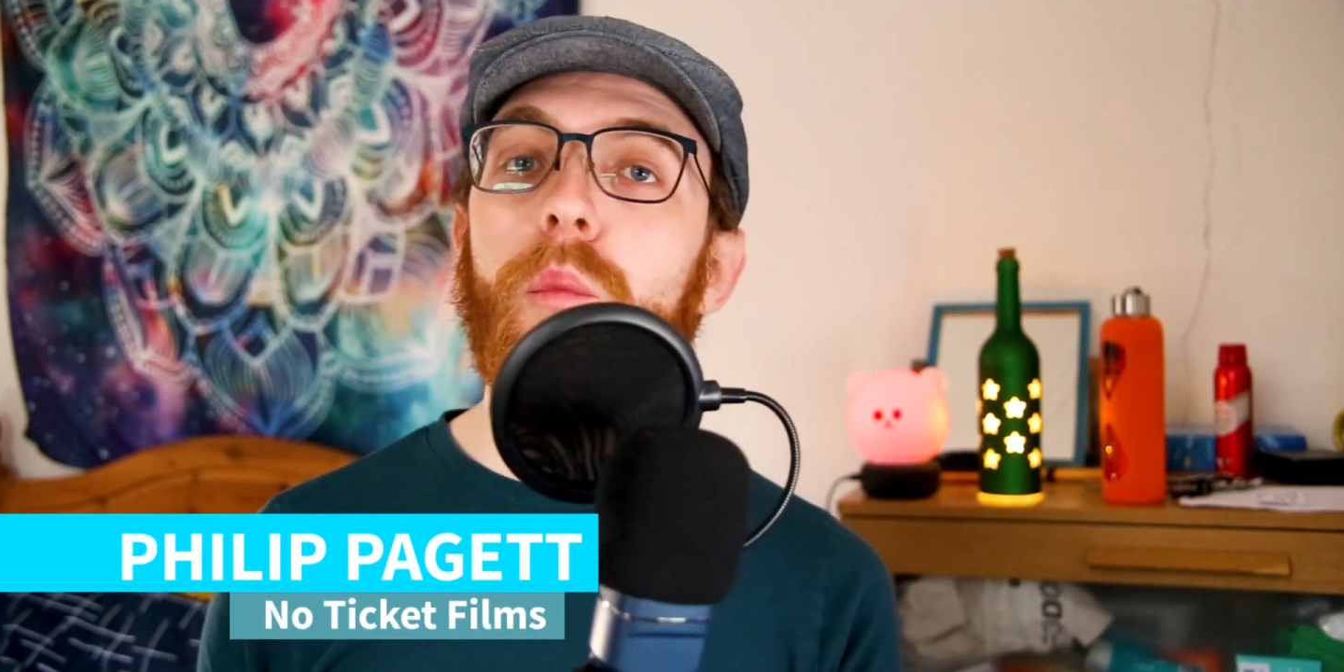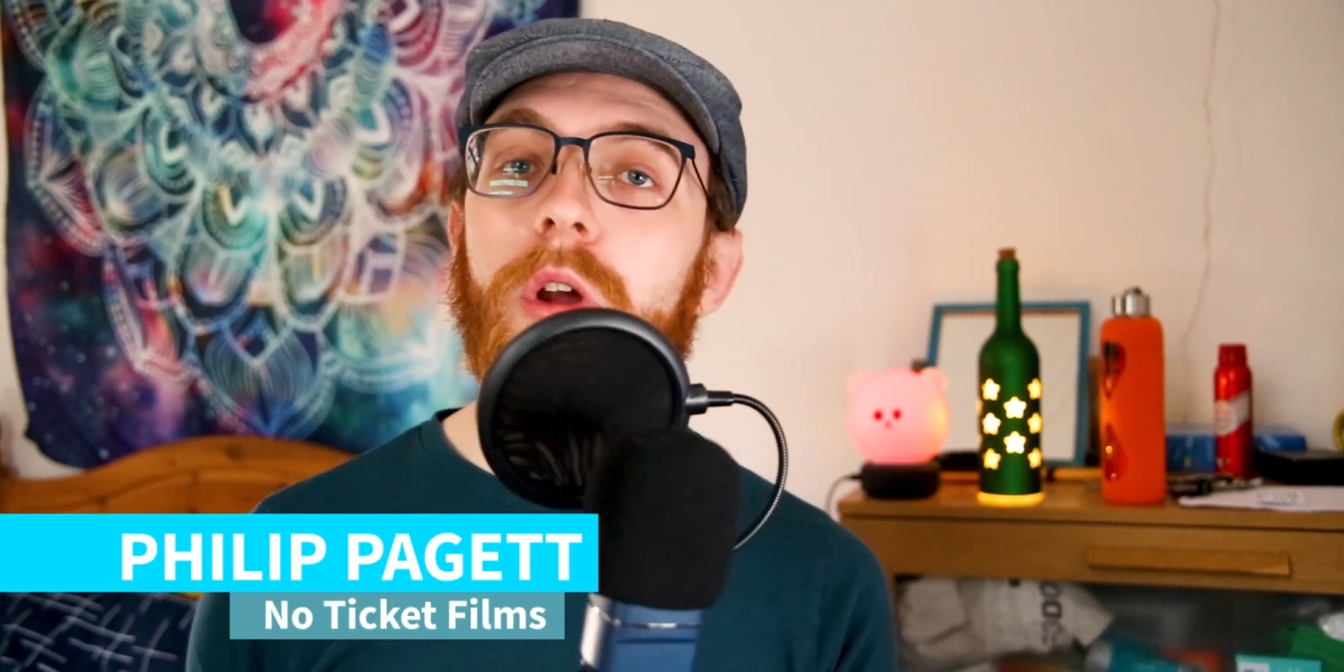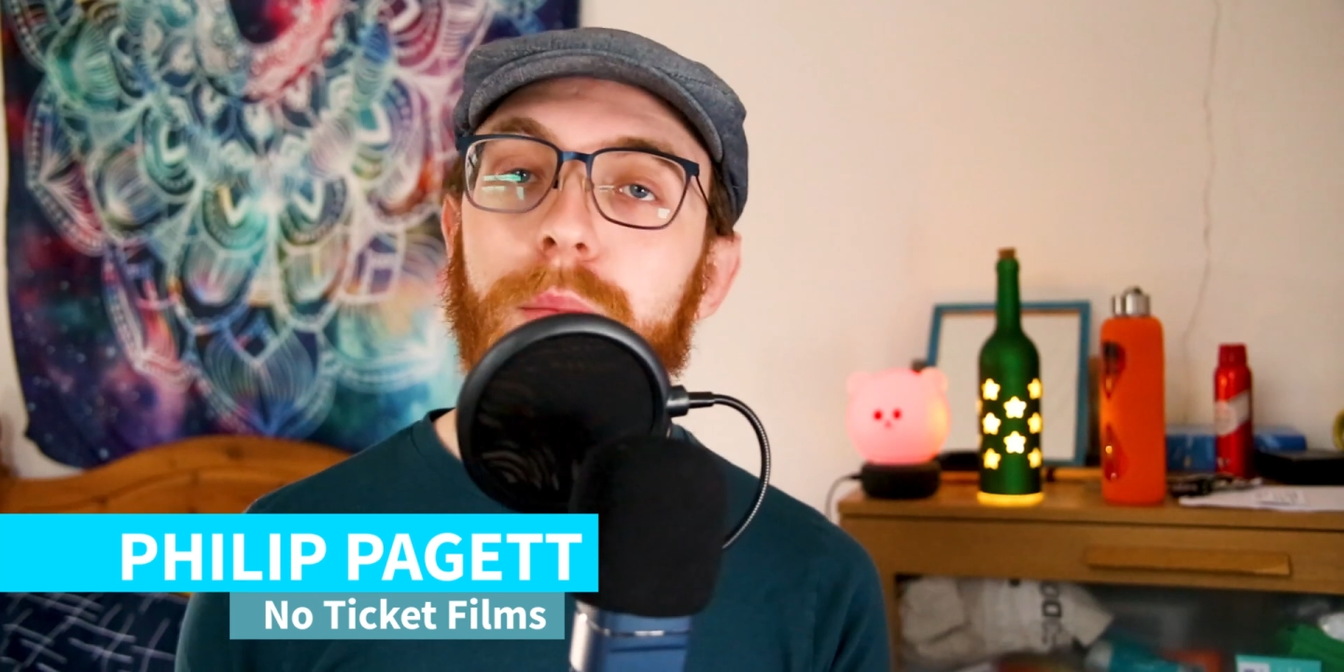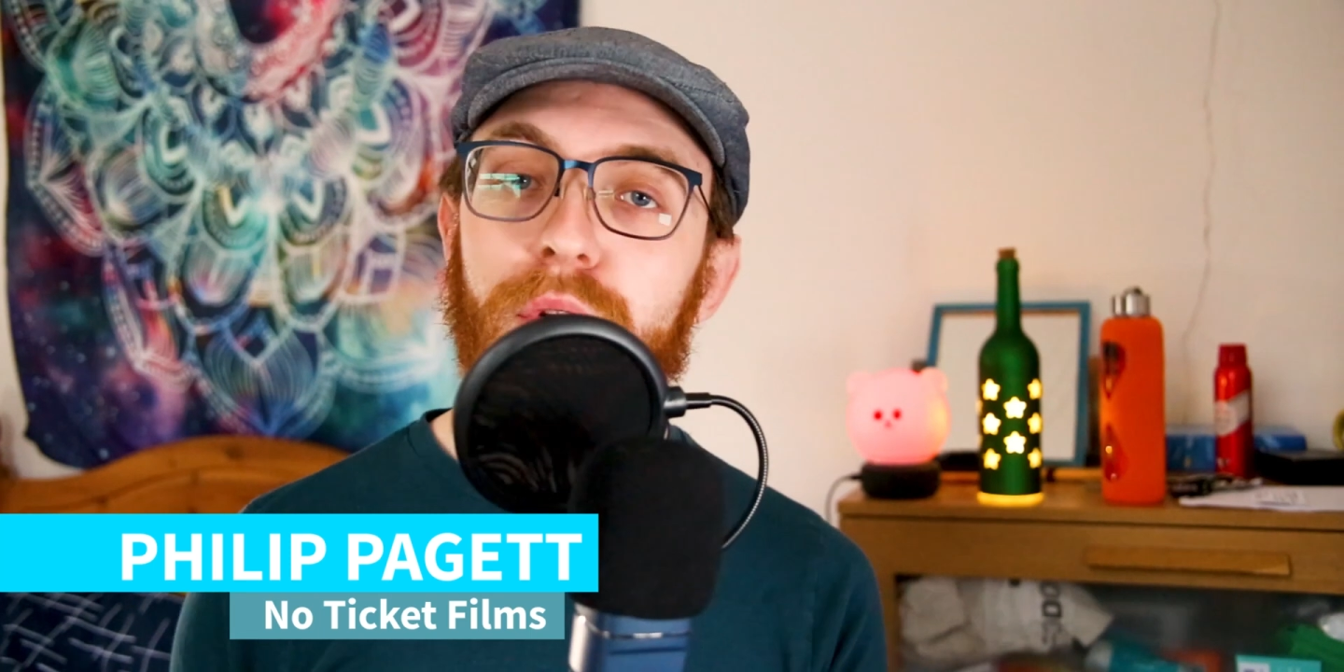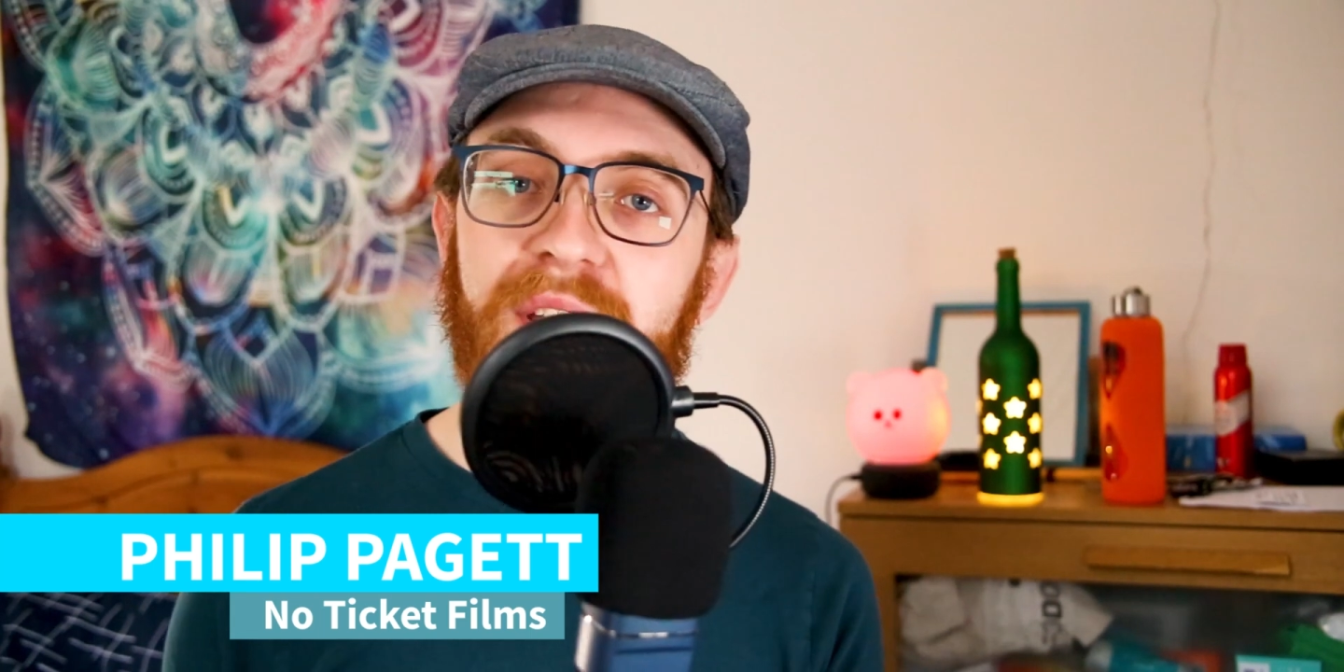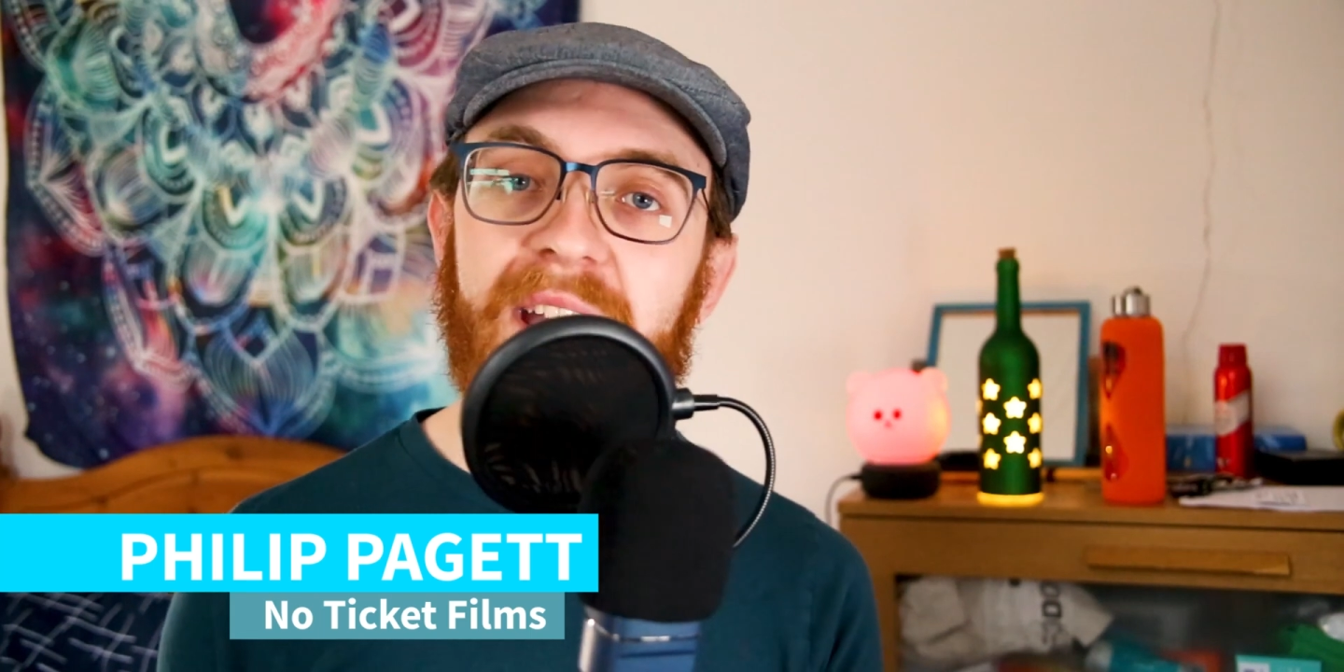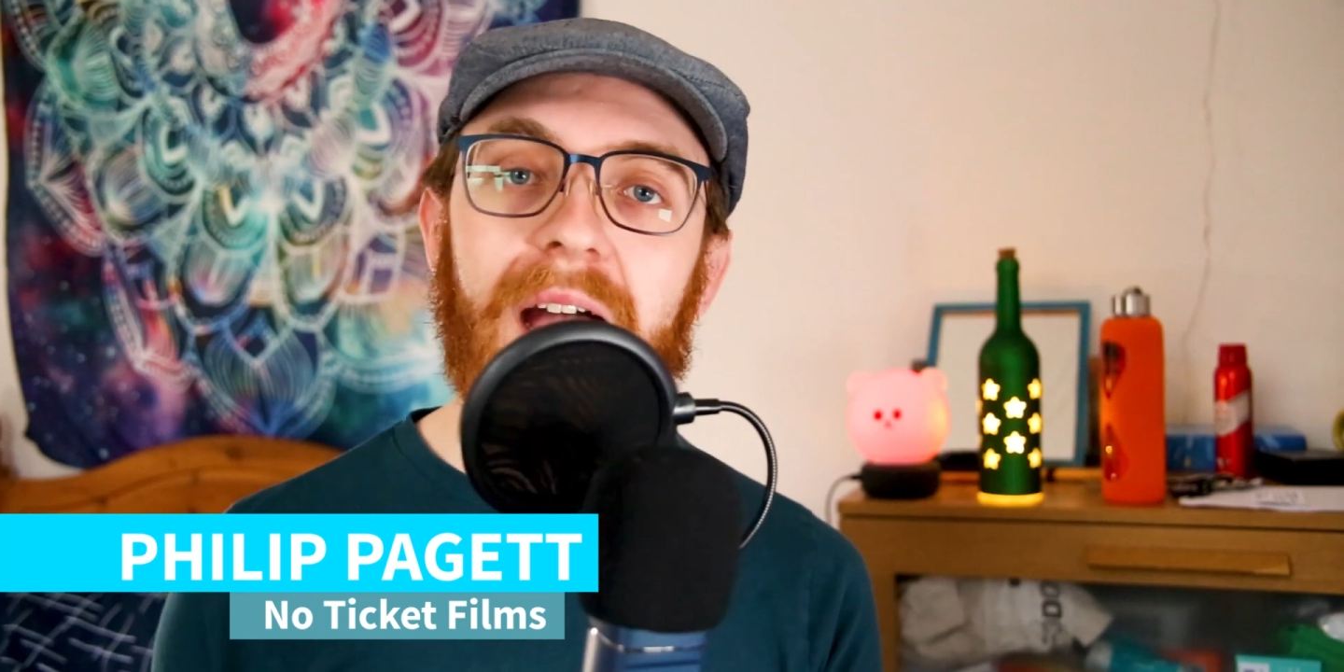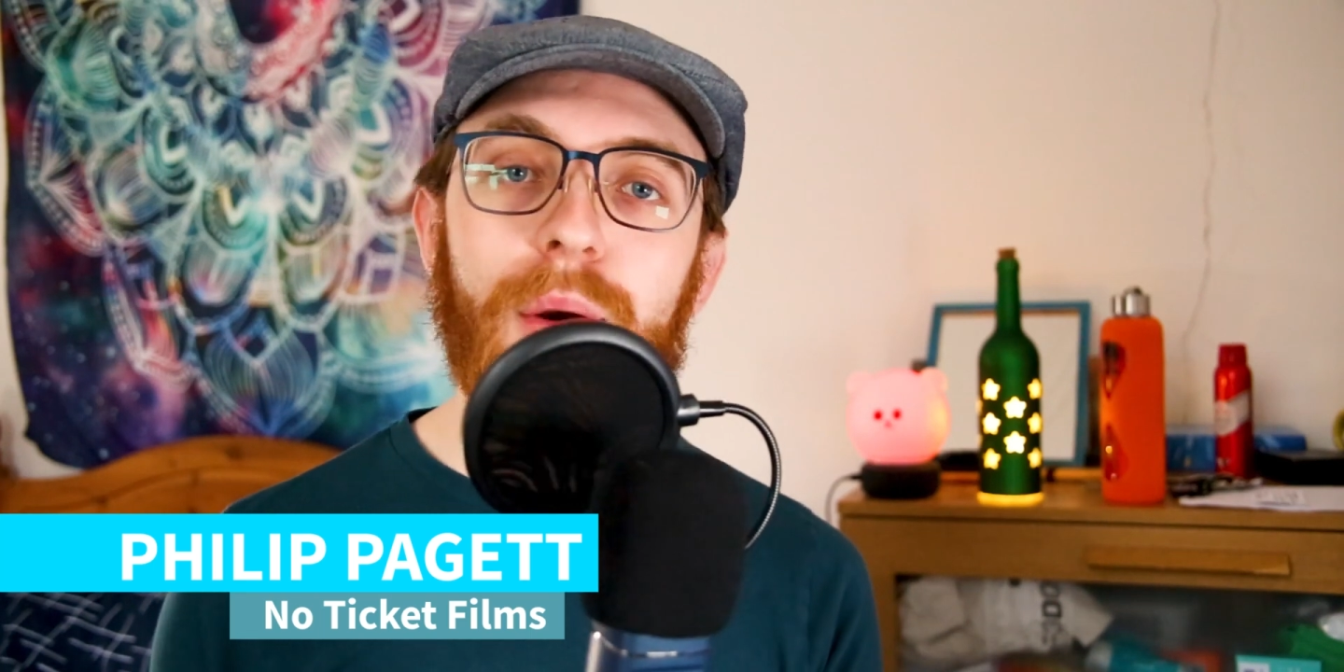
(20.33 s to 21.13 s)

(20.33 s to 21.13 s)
going to be looking at